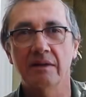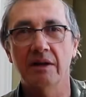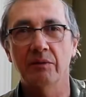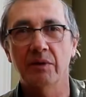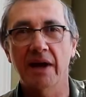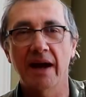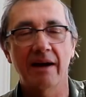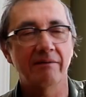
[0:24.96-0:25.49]
that
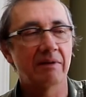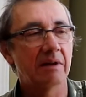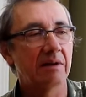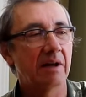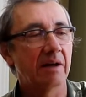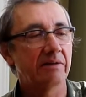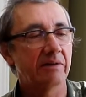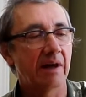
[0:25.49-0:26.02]
we have that
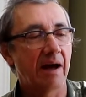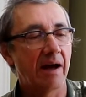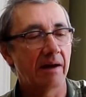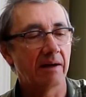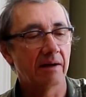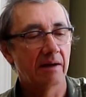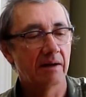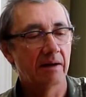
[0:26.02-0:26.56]
does
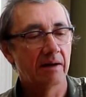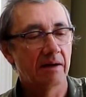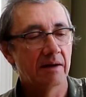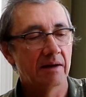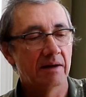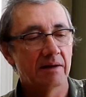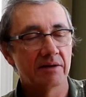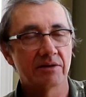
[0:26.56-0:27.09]
that.
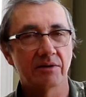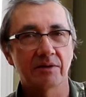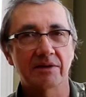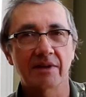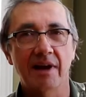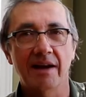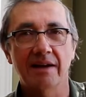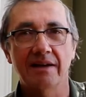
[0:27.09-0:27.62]
So it's
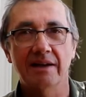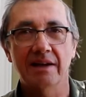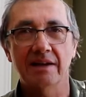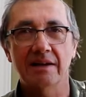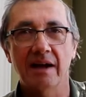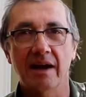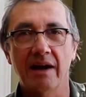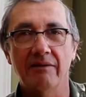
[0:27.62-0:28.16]
kind of neat
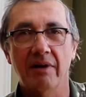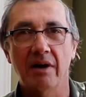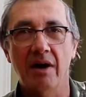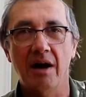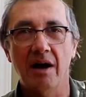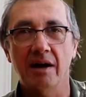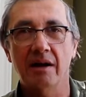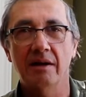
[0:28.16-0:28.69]
to have a
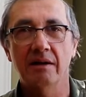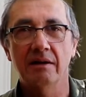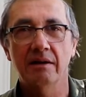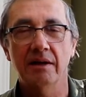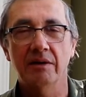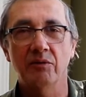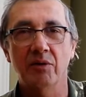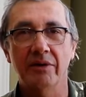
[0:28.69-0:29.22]
hawk
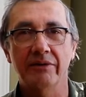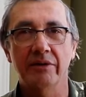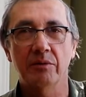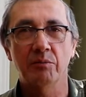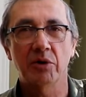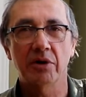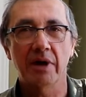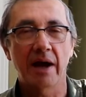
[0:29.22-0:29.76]
in one of your
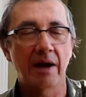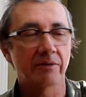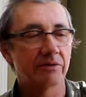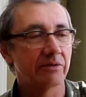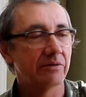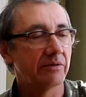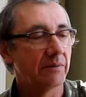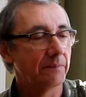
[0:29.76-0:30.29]

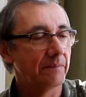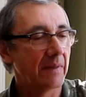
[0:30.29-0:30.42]
birdhouses.